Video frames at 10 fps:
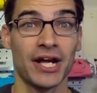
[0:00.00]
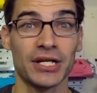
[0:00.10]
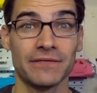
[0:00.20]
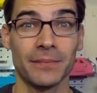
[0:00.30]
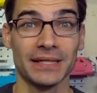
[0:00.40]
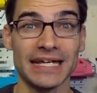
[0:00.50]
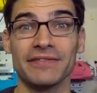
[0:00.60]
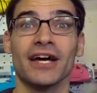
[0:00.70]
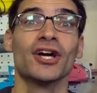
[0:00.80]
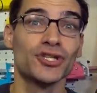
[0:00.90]
I couldn't even
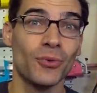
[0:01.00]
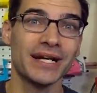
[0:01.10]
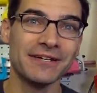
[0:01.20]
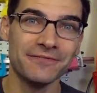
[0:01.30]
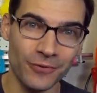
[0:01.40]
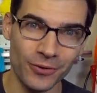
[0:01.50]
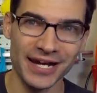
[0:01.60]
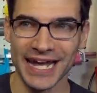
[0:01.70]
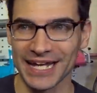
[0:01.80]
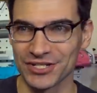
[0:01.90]
believe it,
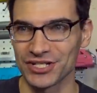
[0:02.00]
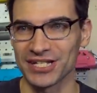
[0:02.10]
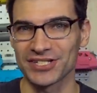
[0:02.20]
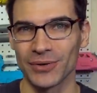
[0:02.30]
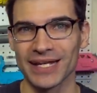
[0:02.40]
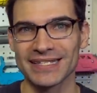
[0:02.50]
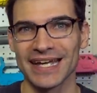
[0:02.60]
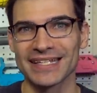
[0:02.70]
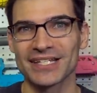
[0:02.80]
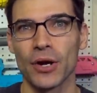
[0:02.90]
24 kg. So
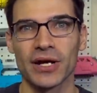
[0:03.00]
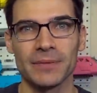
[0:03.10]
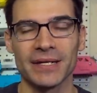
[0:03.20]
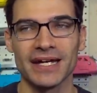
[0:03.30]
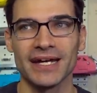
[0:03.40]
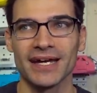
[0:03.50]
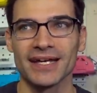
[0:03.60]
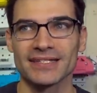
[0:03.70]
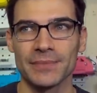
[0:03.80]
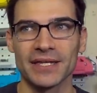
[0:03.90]
it's going to be
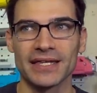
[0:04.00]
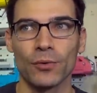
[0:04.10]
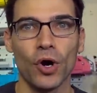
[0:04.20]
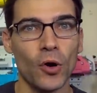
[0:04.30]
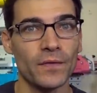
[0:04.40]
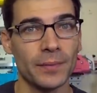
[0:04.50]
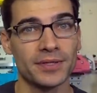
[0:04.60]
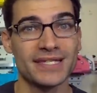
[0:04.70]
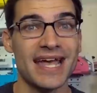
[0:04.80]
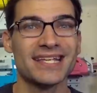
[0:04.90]
something that will hopefully be
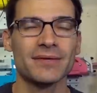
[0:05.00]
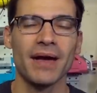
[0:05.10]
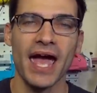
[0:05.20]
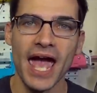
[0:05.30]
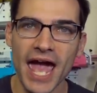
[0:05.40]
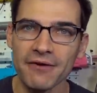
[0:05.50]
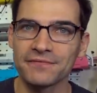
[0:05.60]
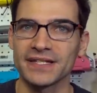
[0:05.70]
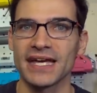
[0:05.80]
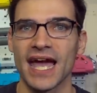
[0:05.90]
able to take some
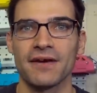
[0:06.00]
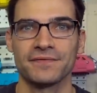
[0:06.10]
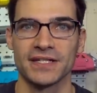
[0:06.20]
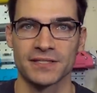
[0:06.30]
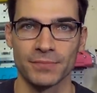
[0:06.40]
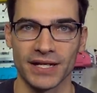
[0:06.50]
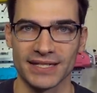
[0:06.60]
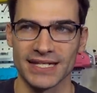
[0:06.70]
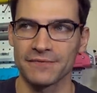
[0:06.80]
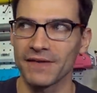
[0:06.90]
hefty
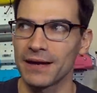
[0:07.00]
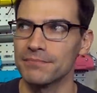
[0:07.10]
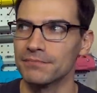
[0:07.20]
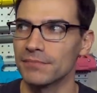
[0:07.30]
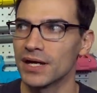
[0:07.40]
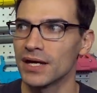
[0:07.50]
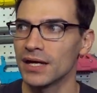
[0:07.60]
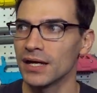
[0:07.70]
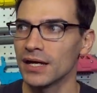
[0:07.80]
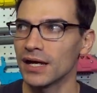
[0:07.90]
springs. If I'm
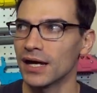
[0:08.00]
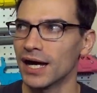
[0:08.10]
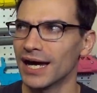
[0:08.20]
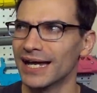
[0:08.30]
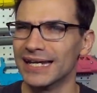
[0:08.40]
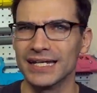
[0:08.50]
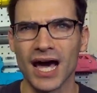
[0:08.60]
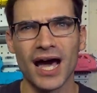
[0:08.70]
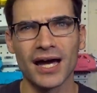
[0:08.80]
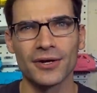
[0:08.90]

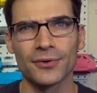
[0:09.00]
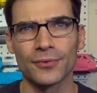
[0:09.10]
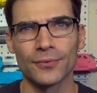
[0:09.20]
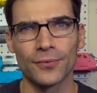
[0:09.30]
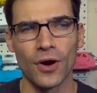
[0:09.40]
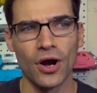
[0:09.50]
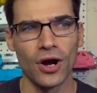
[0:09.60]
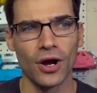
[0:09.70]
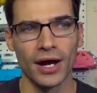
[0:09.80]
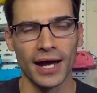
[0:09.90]
not
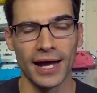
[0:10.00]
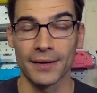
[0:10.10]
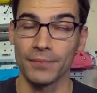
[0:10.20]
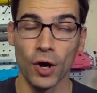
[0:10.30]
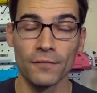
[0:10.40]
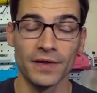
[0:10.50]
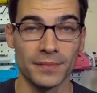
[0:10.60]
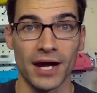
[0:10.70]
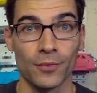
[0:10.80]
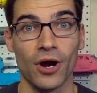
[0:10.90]
wrong, hopefully
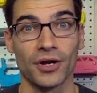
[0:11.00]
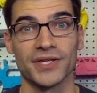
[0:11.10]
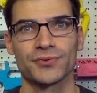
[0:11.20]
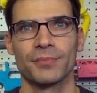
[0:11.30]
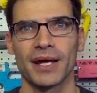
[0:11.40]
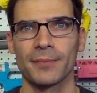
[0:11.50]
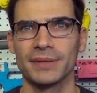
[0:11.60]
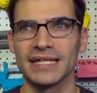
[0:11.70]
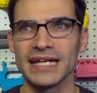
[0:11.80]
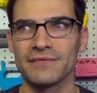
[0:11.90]
I'm not wrong in this one, but I
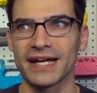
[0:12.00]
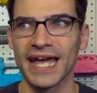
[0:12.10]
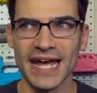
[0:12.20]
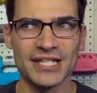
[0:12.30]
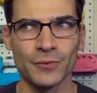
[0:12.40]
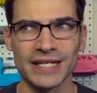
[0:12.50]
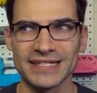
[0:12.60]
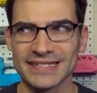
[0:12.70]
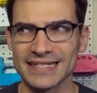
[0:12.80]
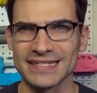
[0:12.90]
believe a
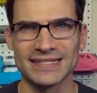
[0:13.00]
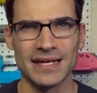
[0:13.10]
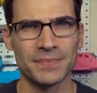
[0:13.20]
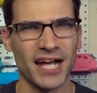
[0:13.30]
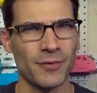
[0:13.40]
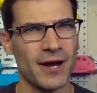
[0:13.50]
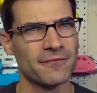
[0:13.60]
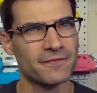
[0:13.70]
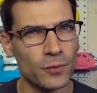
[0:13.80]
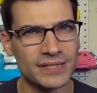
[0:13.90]
K26 is something
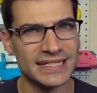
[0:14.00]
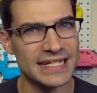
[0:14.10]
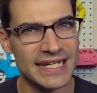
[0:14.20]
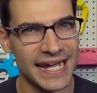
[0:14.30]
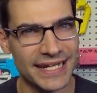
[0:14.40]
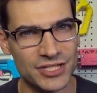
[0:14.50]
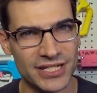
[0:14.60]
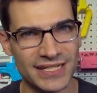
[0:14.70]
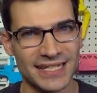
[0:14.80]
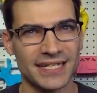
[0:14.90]
around 14
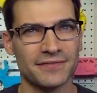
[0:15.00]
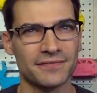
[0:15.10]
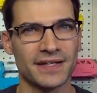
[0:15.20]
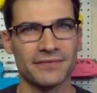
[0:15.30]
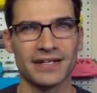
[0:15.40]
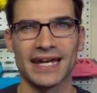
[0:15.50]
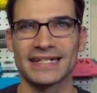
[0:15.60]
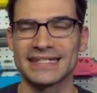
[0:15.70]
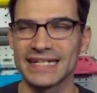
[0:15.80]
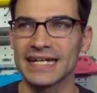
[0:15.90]
kg to give an
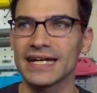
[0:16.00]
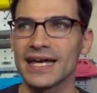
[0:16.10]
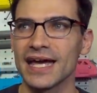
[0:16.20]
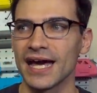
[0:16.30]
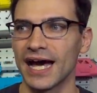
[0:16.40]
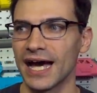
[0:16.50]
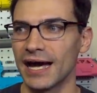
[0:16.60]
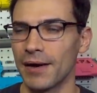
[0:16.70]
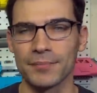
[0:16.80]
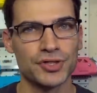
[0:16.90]
idea.
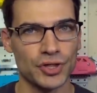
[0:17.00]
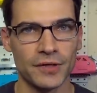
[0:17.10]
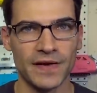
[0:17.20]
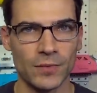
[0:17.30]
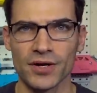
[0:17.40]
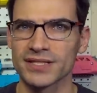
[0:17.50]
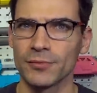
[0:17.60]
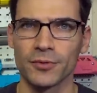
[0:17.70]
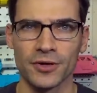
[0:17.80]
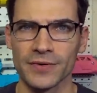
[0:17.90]
I'm sure if I'm wrong,
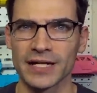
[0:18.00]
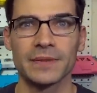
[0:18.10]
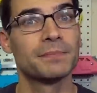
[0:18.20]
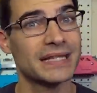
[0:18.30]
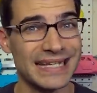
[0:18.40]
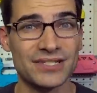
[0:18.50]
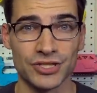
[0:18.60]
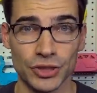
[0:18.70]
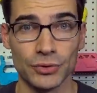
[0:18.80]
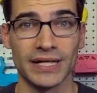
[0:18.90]
someone will correct me. Please
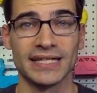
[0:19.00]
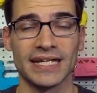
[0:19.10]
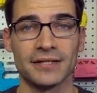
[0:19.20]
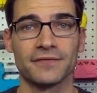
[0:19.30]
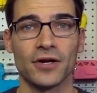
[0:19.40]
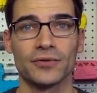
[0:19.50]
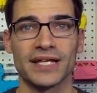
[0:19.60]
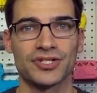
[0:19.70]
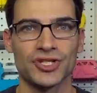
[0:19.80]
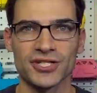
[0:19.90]
do in the info.
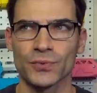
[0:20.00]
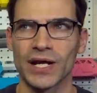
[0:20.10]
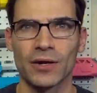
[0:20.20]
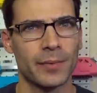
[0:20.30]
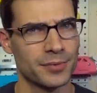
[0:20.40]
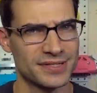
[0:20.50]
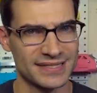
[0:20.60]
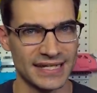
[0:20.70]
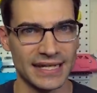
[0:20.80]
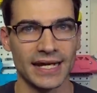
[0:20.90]
That's just what I remember
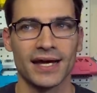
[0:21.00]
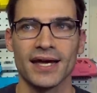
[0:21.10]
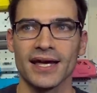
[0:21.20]
seeing.